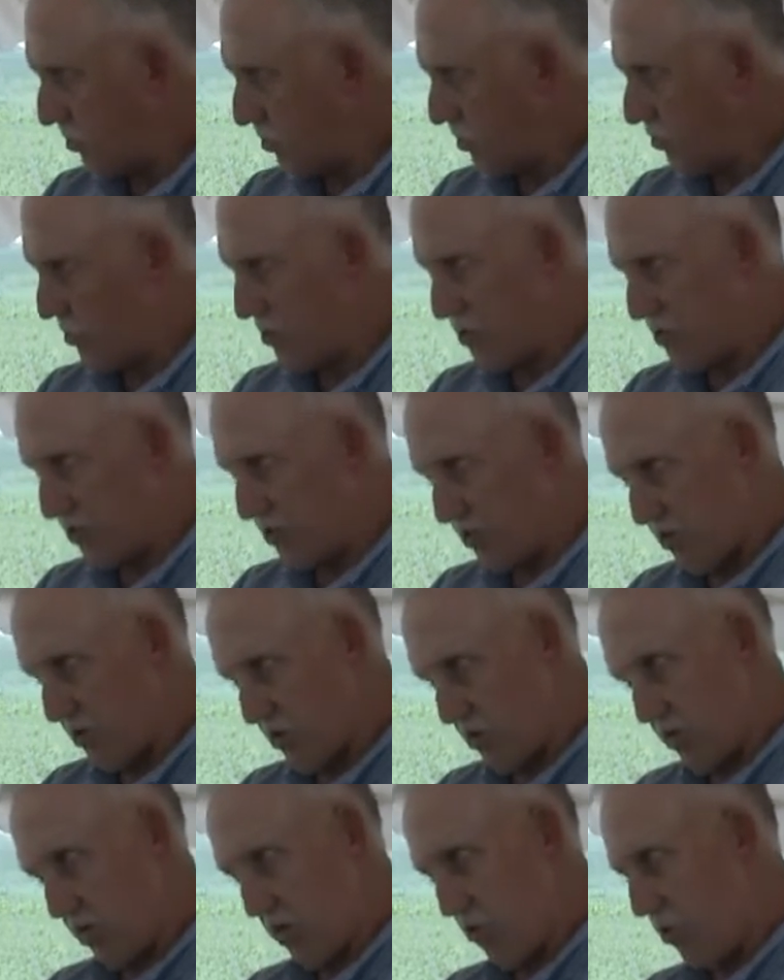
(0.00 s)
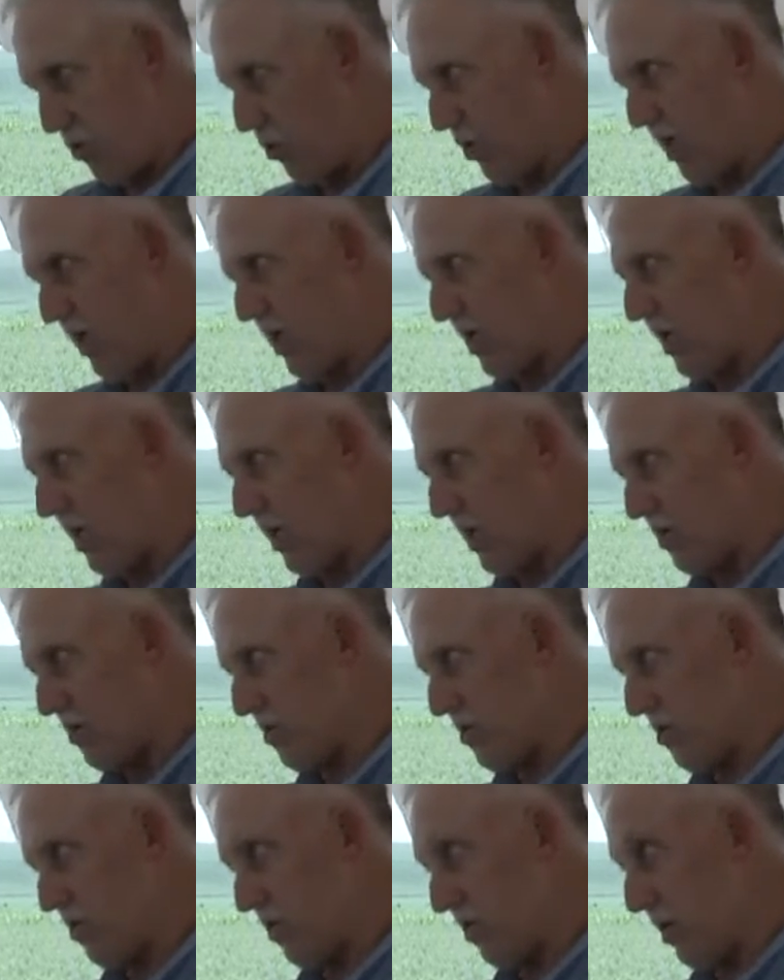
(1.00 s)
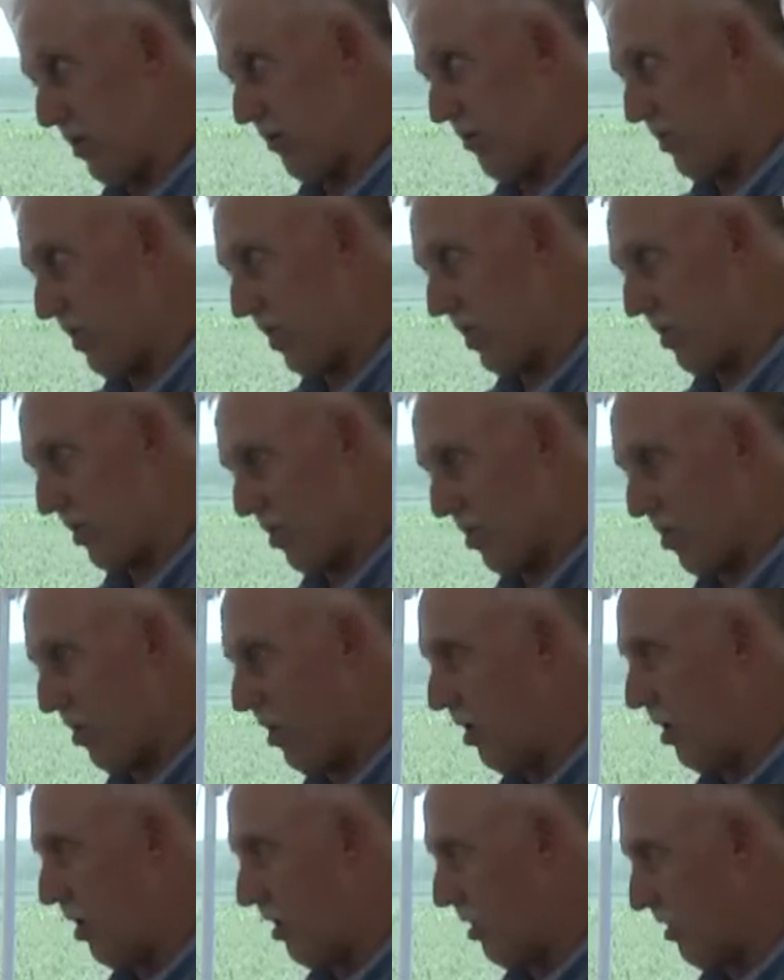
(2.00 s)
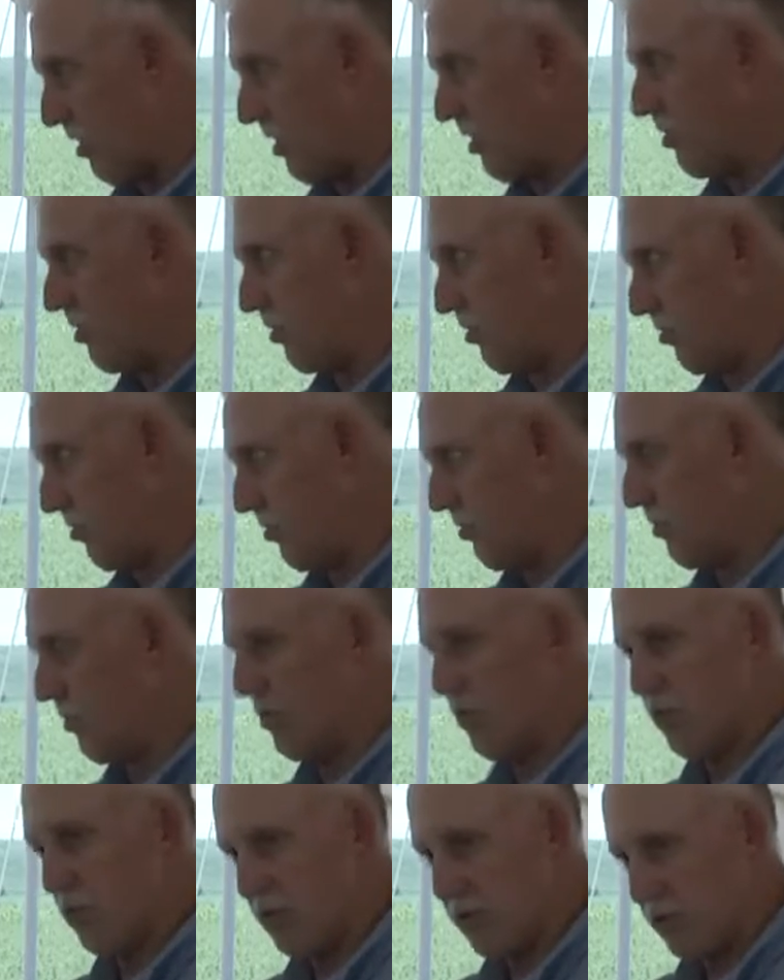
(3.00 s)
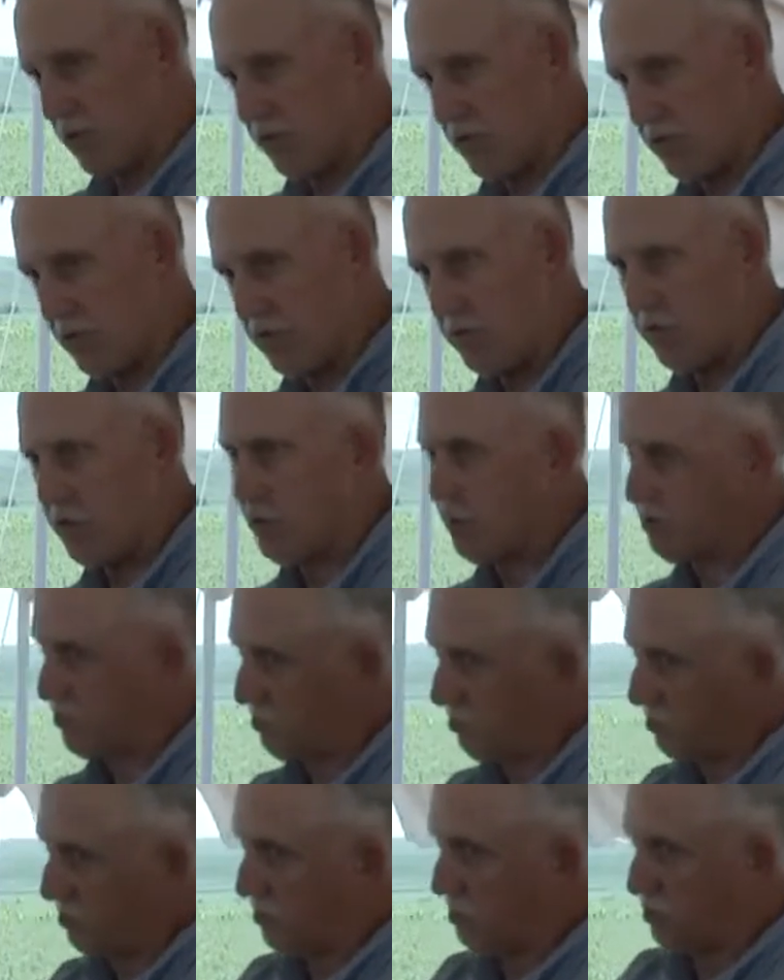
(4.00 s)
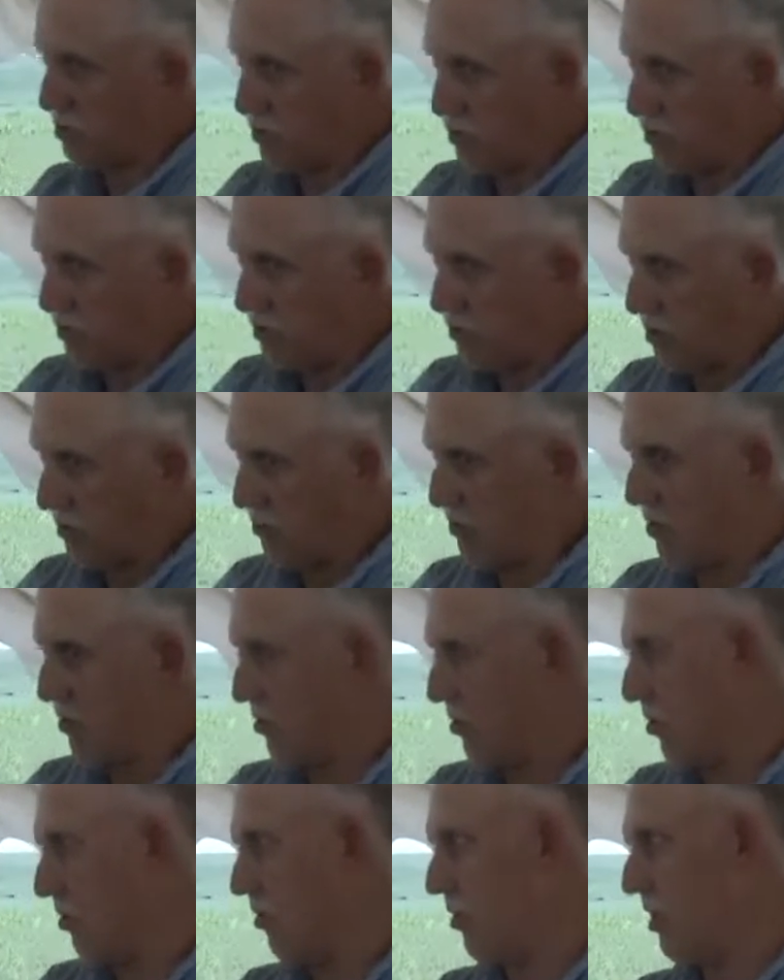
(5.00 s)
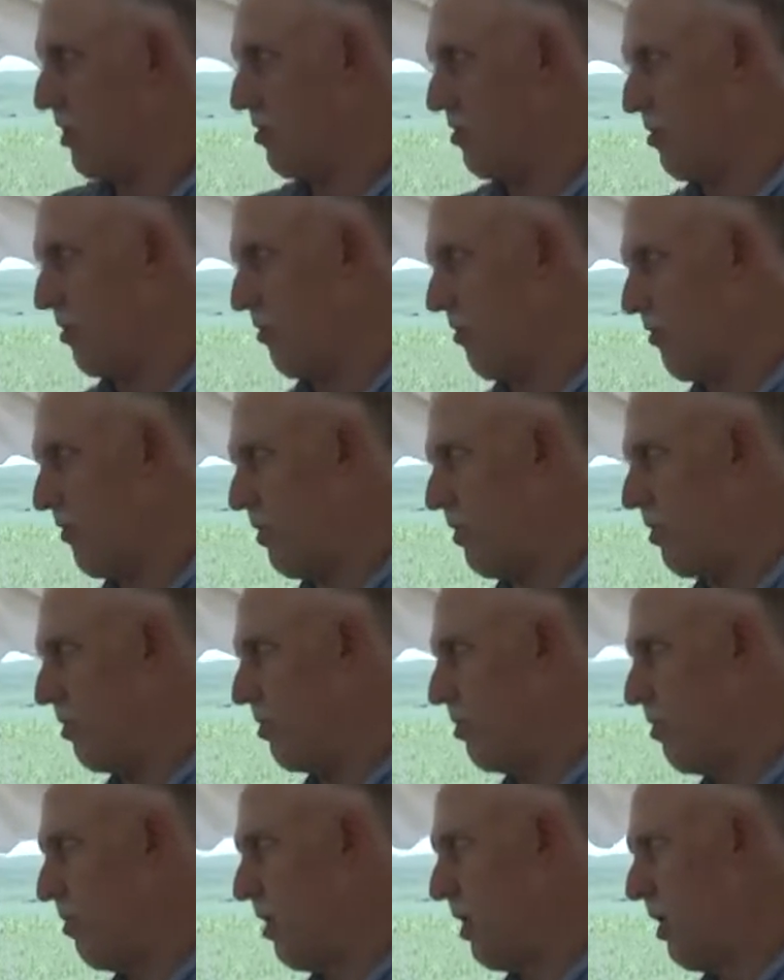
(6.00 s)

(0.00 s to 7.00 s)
There was way less, or if not at all, in those where those food plots were compared to the rest of the field.